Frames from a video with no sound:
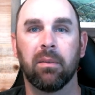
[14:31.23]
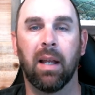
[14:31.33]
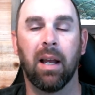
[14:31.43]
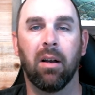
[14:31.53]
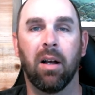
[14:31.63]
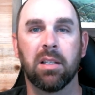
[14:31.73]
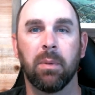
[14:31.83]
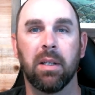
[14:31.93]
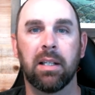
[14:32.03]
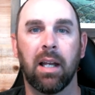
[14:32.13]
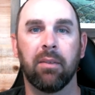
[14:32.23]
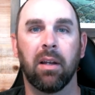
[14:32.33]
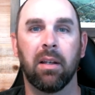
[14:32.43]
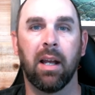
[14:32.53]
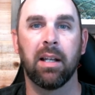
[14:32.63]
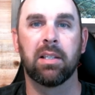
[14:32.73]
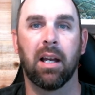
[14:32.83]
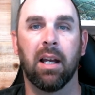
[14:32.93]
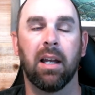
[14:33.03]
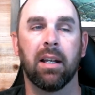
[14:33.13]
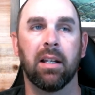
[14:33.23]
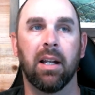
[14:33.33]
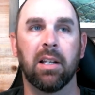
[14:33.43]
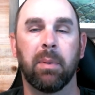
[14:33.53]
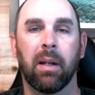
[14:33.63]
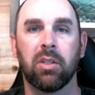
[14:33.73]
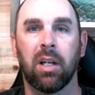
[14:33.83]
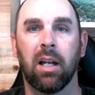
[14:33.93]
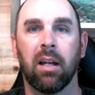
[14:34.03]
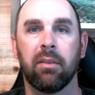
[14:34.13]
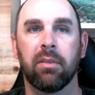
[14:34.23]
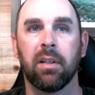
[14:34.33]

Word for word: how awesome it is to have a nice kayak and a nice pedal drive